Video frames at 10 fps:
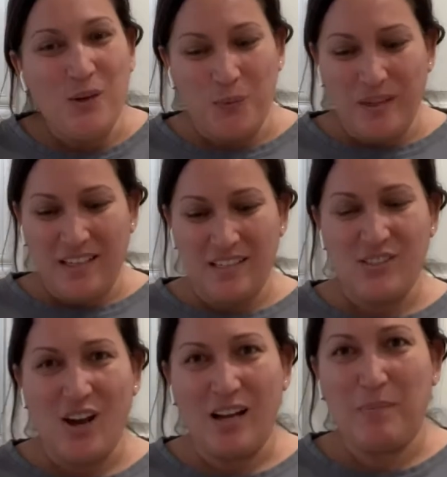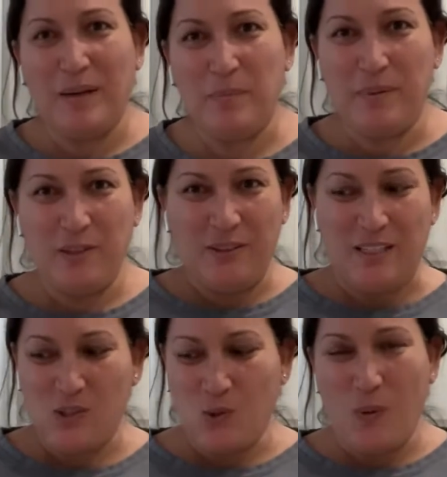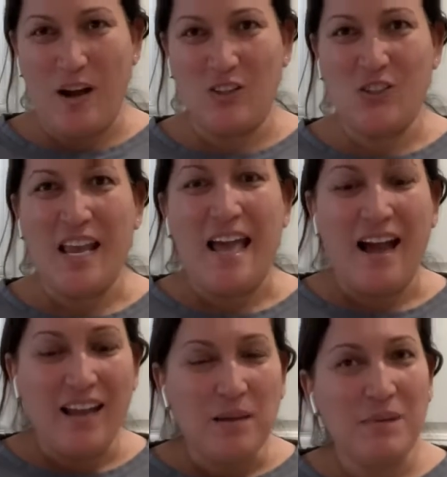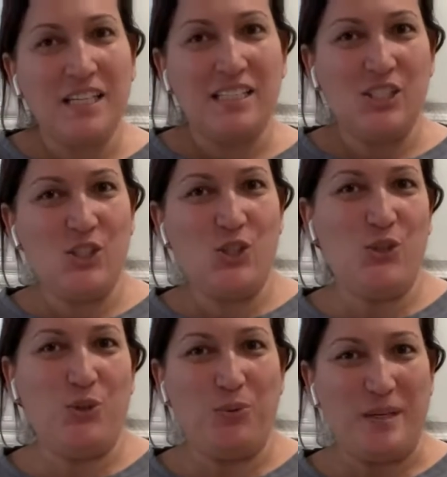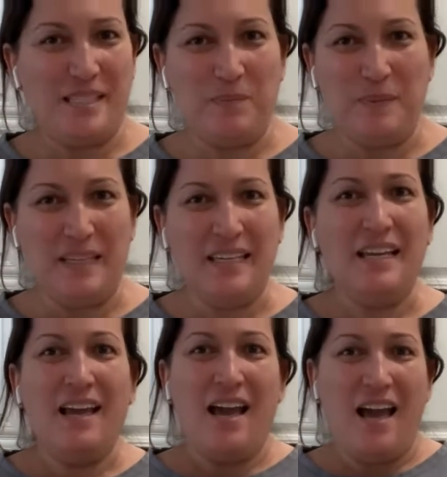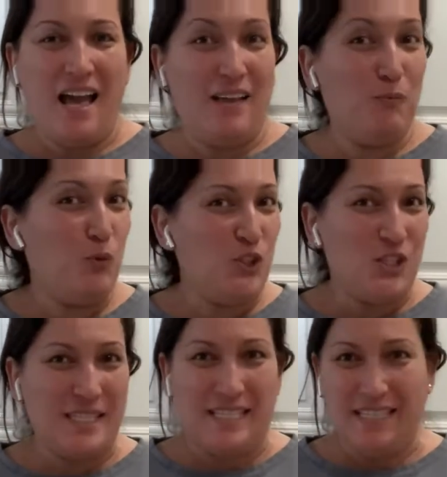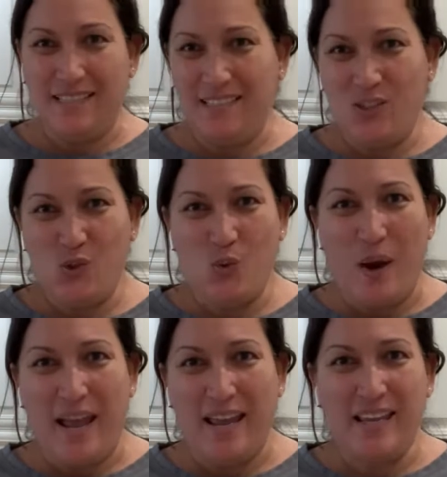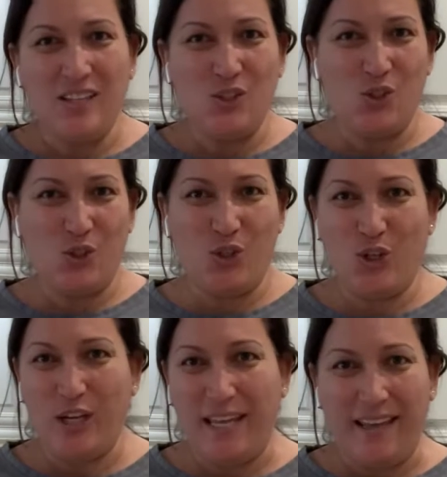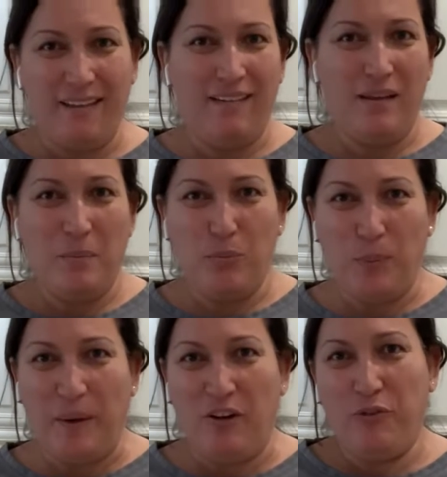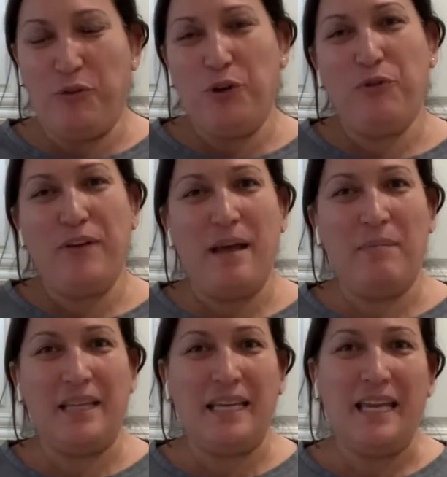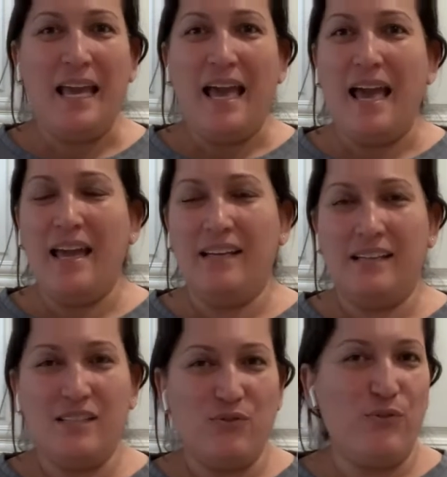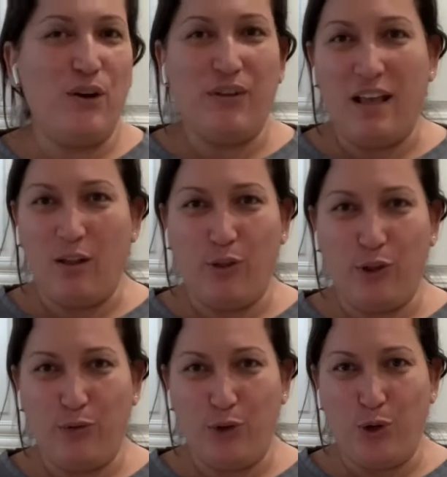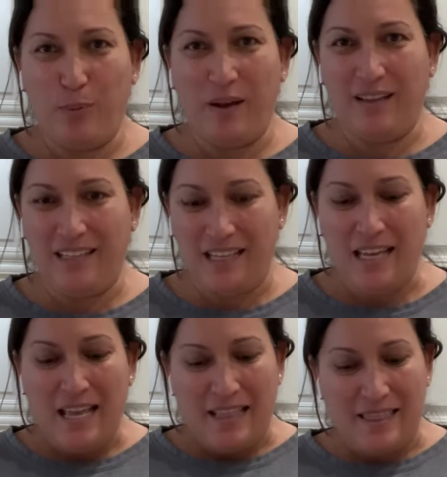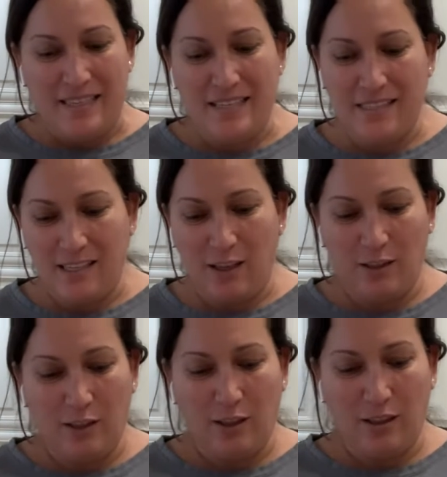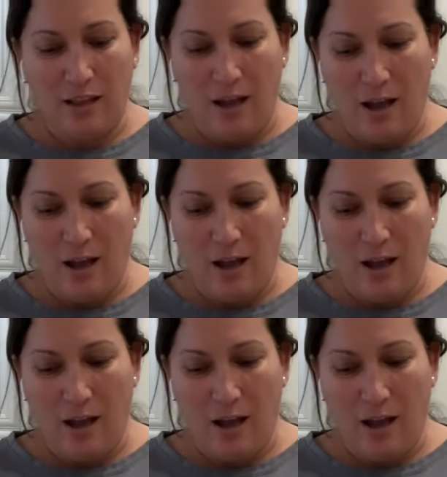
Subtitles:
we're gonna talk about butternut squash. I am gonna teach you a recipe, which is the easiest way to cook it, prepare it for your family, and it is very healthy for your body. This little